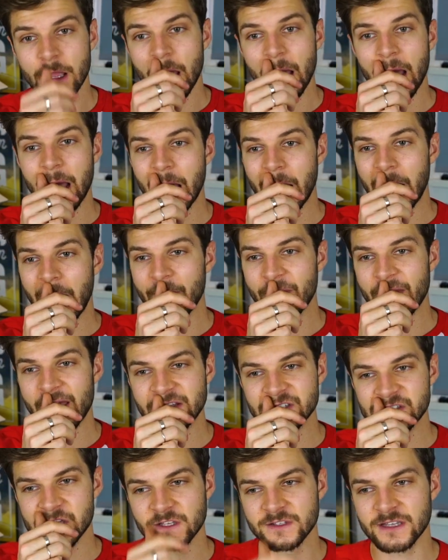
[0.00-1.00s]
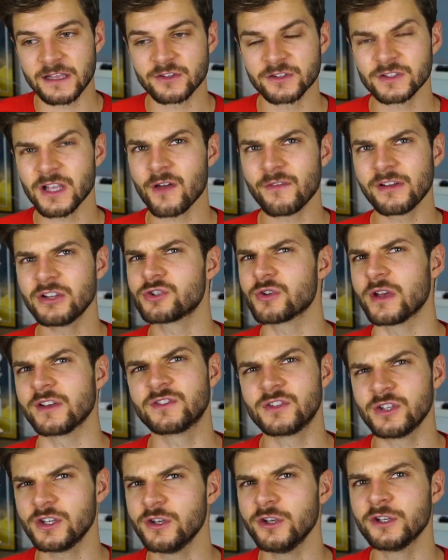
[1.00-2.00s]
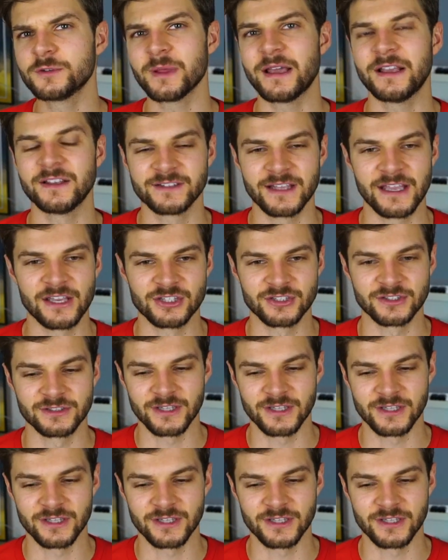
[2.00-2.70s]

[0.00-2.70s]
And then she said, just out of interest, do you use PlayStation?